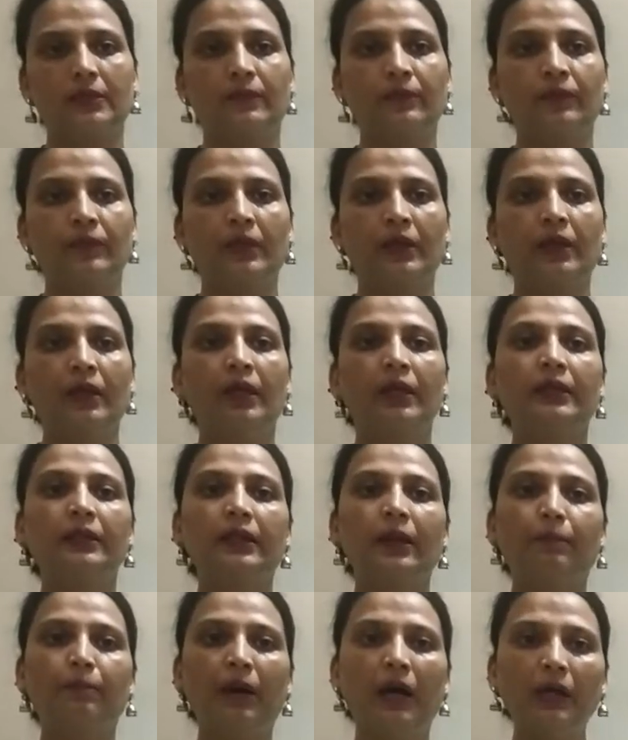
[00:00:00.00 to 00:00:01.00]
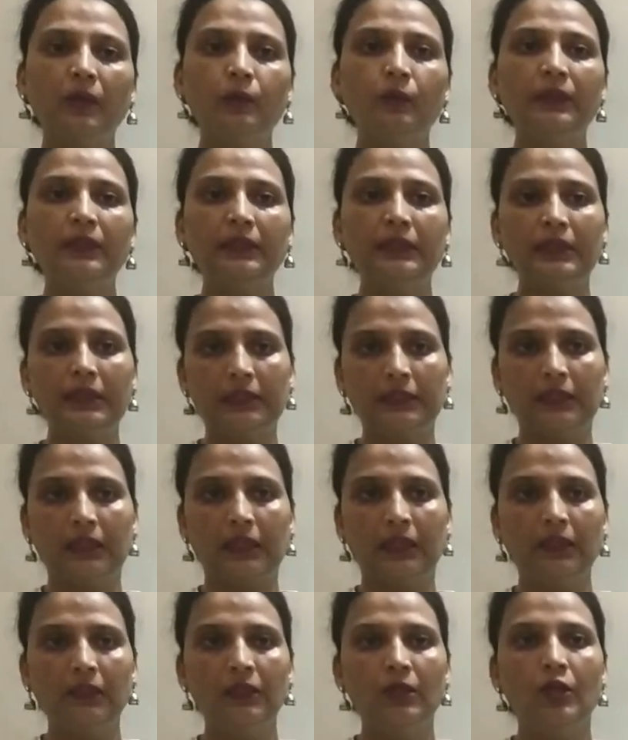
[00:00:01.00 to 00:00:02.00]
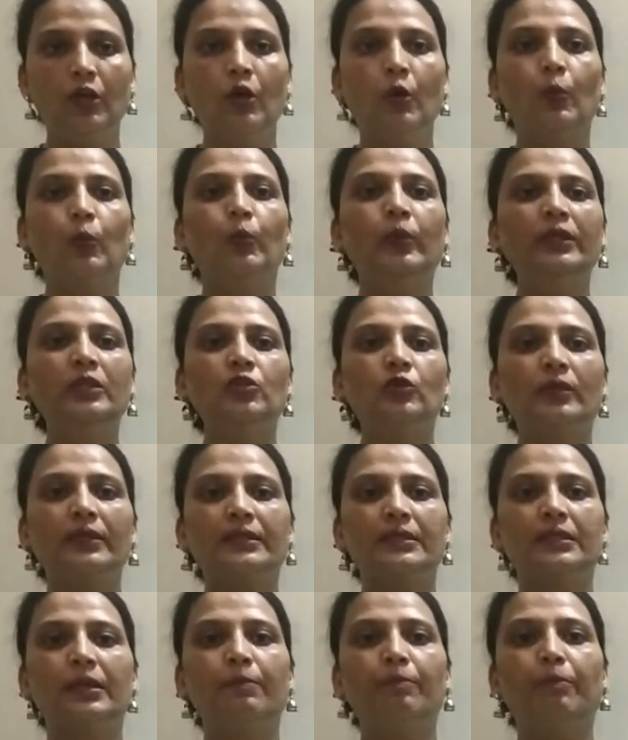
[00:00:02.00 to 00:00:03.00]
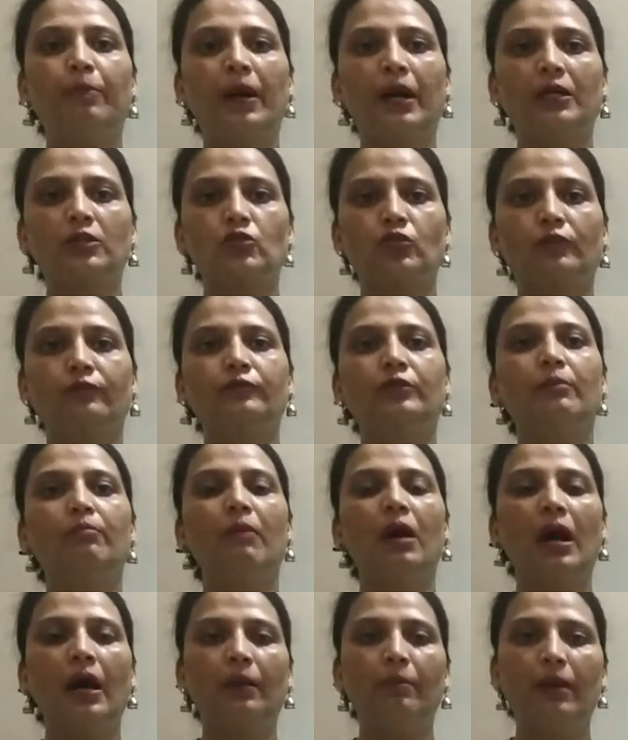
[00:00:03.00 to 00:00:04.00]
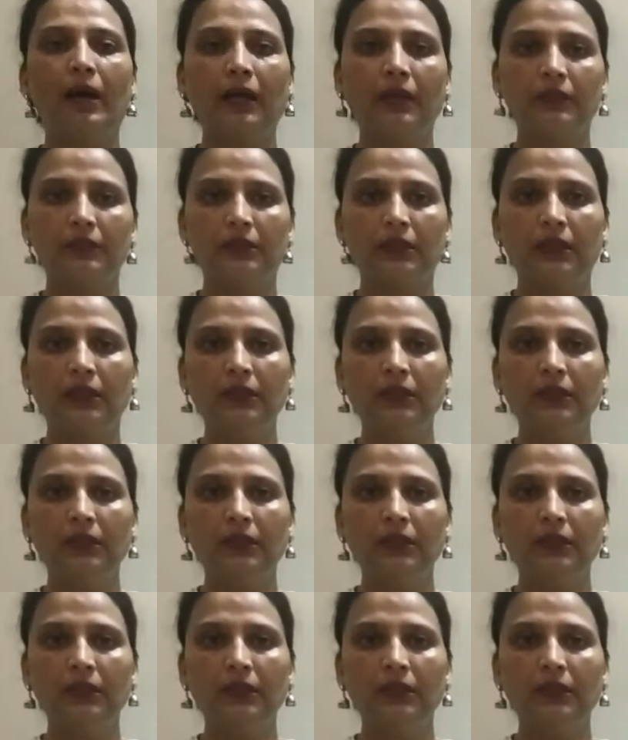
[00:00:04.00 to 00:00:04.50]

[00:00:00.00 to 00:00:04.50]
The Bhagavad Gita, which is the part of the Mahabharata,